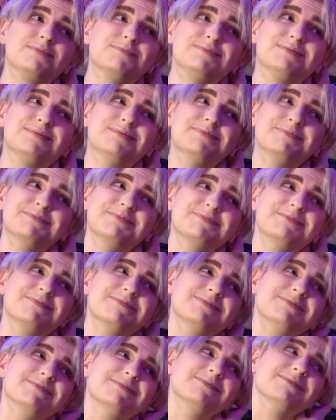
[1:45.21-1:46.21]

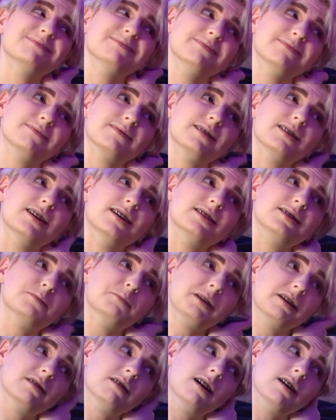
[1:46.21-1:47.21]
to
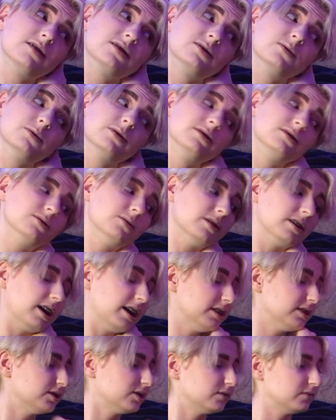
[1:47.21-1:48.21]
make a long story short,
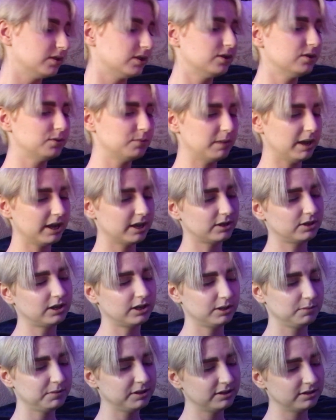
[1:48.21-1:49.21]
I shoved the whole bag of
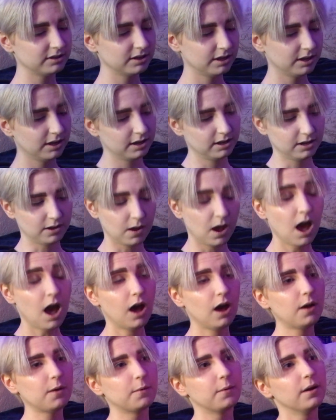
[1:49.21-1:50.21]
jelly beans. No,
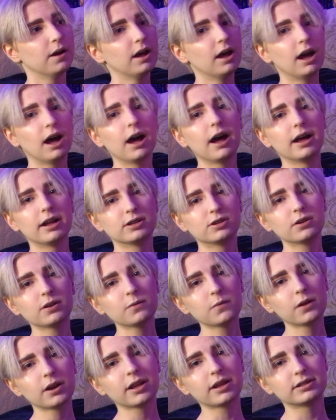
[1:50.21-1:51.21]
oh, uh, trigger
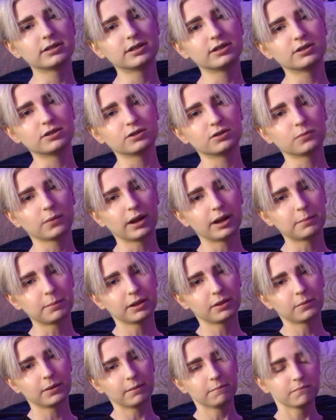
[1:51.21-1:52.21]
warning uncensored swearing,
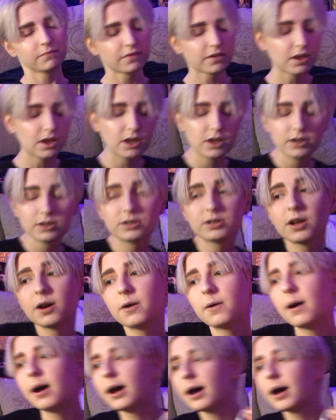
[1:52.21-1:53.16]
by the way. So,